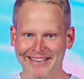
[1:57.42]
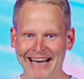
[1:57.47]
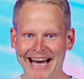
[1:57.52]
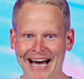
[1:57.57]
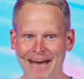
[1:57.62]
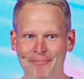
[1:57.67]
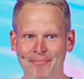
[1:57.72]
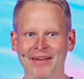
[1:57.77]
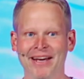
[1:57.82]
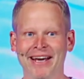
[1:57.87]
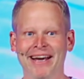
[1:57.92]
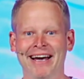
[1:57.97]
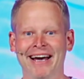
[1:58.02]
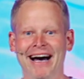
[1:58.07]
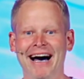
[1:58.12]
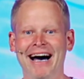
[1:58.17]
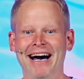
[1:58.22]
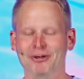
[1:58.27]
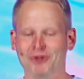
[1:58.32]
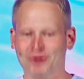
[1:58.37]
Now,
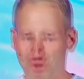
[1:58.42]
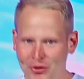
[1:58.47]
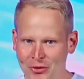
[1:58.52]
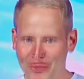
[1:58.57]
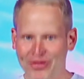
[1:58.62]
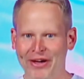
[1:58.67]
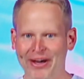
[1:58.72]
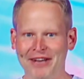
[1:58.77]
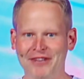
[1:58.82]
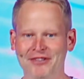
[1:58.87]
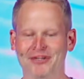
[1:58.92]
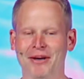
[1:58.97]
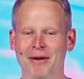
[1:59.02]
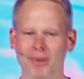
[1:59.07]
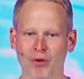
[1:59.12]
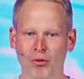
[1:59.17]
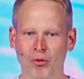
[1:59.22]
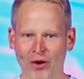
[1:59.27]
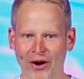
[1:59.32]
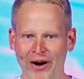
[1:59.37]
uh, two things.
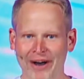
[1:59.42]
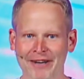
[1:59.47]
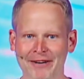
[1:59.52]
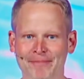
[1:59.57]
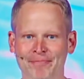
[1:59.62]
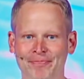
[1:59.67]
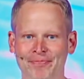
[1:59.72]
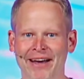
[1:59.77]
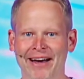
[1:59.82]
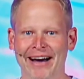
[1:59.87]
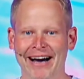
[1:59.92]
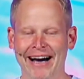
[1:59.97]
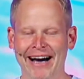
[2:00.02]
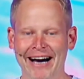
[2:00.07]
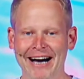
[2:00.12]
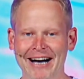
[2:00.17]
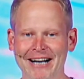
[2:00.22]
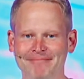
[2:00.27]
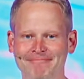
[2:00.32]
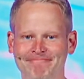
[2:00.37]
Number one,
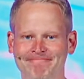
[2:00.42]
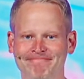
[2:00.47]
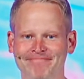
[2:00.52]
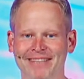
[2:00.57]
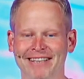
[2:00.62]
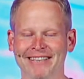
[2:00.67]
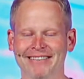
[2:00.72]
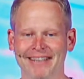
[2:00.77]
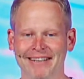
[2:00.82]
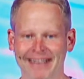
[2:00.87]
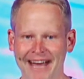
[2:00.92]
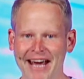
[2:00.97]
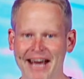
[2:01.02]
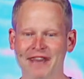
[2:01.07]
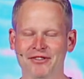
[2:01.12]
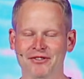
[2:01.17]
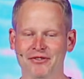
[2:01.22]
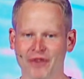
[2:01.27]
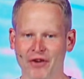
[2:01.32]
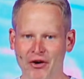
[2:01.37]
um, today
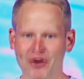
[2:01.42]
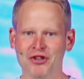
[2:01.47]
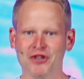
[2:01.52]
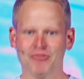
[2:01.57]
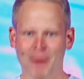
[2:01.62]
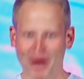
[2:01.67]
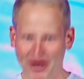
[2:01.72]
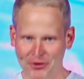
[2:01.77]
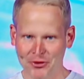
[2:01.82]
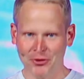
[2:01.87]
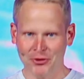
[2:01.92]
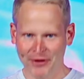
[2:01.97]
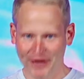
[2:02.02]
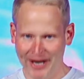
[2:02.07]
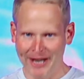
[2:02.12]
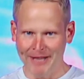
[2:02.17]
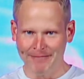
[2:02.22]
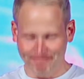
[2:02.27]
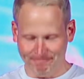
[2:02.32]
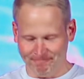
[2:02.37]
is a very special
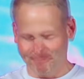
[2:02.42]
day